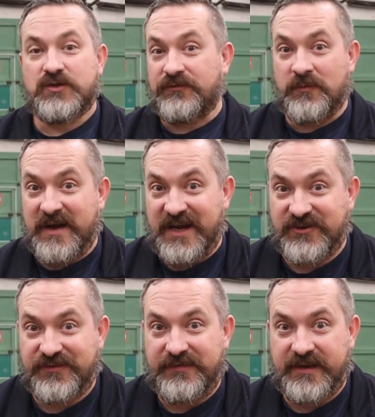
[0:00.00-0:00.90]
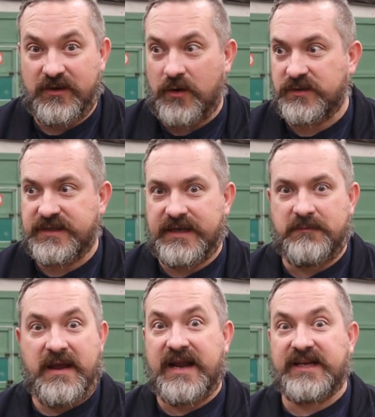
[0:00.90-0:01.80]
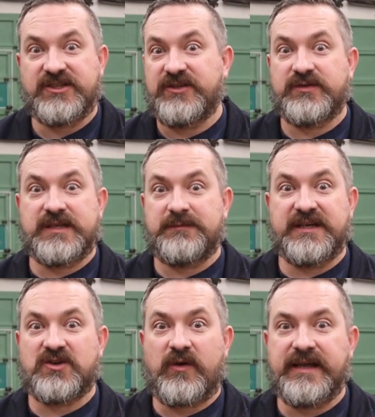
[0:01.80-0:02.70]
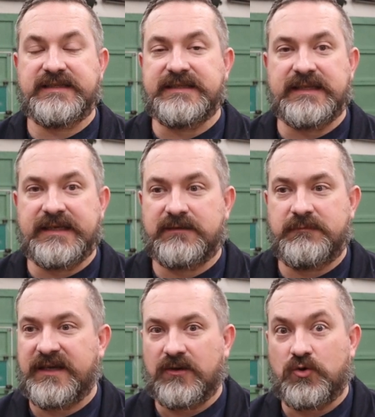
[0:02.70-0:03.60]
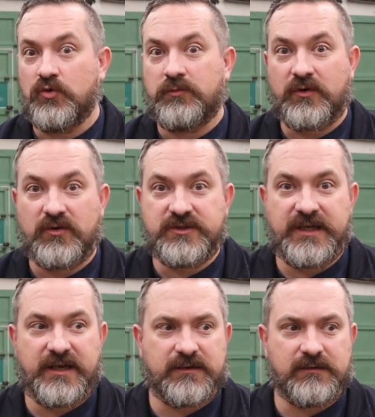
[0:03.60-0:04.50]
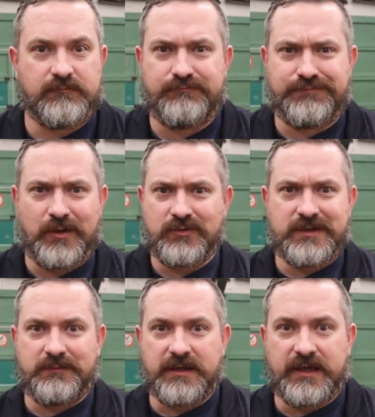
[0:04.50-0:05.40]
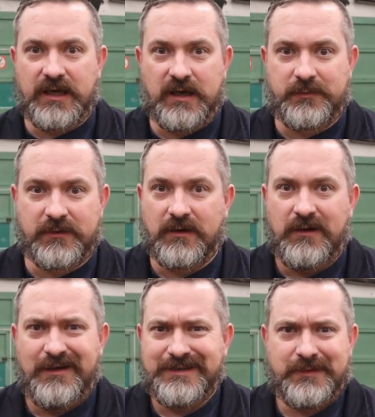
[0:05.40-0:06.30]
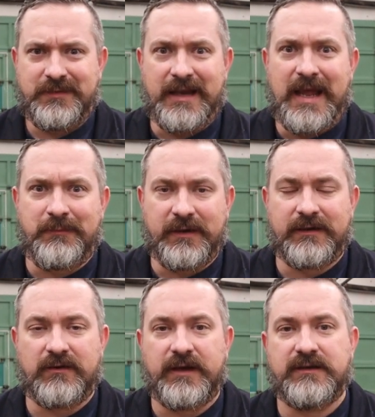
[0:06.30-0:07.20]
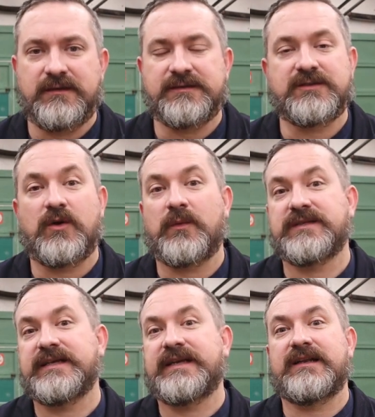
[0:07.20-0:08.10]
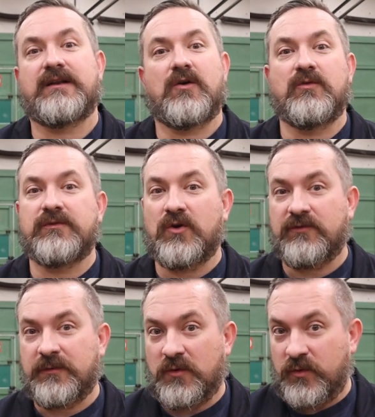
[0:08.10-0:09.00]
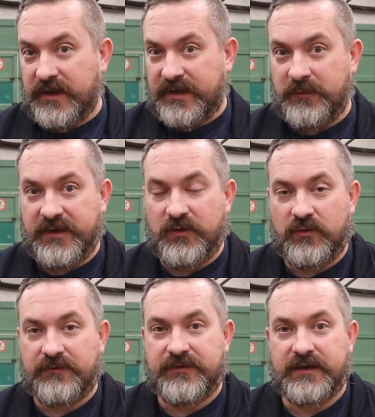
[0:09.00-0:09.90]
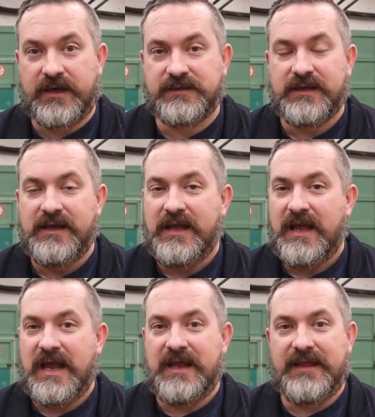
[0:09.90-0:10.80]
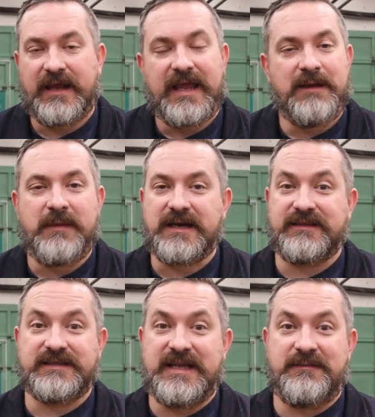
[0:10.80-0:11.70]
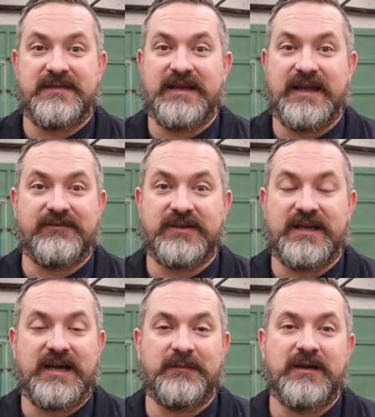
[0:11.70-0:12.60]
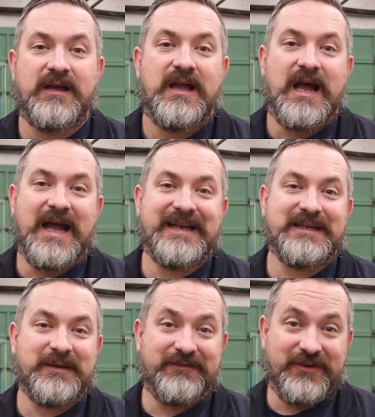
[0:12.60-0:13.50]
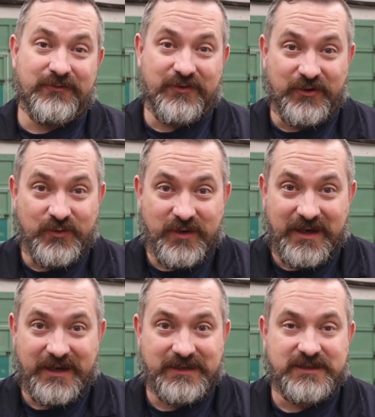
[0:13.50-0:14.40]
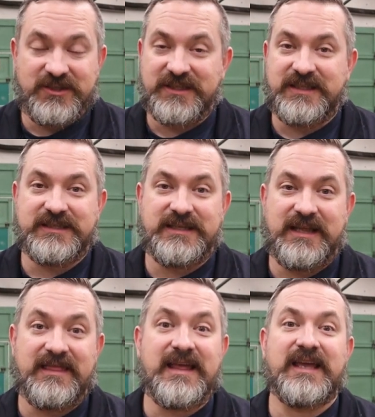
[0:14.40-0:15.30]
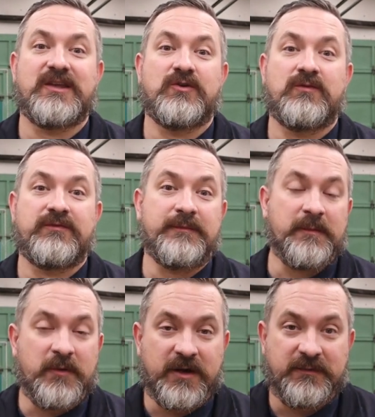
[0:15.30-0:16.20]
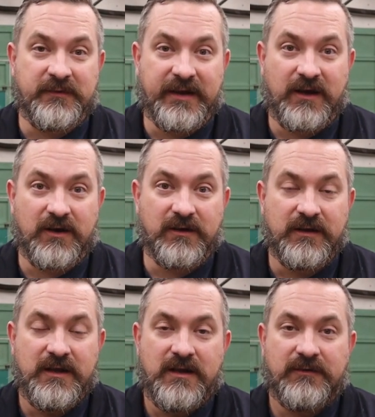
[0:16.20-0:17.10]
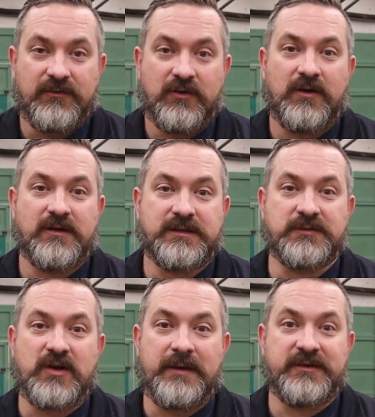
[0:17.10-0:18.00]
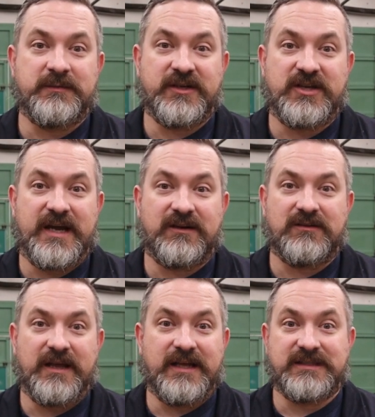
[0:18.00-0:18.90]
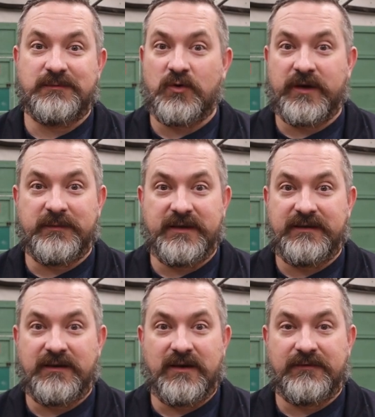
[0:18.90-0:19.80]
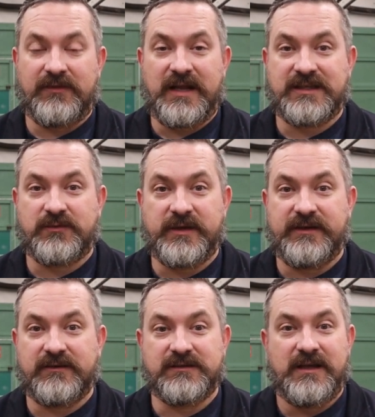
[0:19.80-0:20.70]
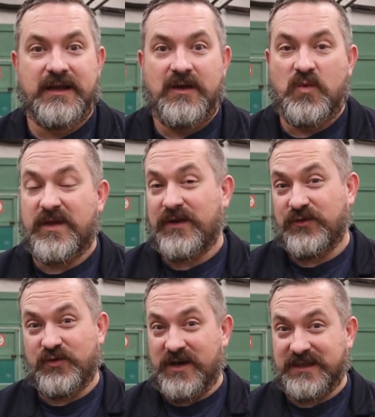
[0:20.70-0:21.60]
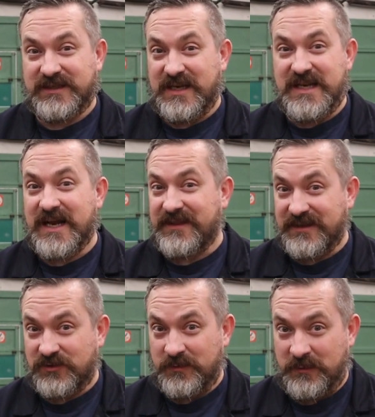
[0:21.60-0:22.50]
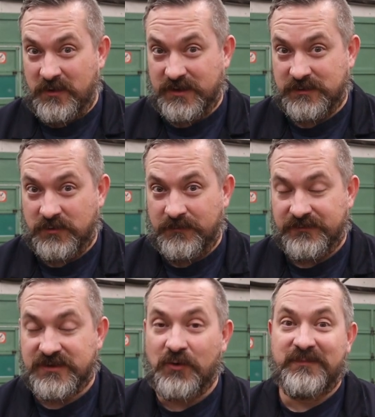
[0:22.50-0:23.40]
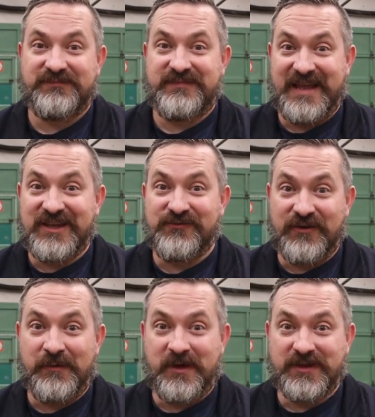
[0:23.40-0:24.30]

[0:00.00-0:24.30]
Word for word: So for my 100th video, I was thinking, man, I should do something crazy, like make a cool project or blow something up or something epic, right? And so I was thinking over and over about what I could be doing for you guys. And that came back to the same thing every time. I need to make a video for you guys just to say thank you from the bottom of my heart for subscribing to my channel and supporting me uh, for the last three years. Without you guys, none of this would be possible. So thank you very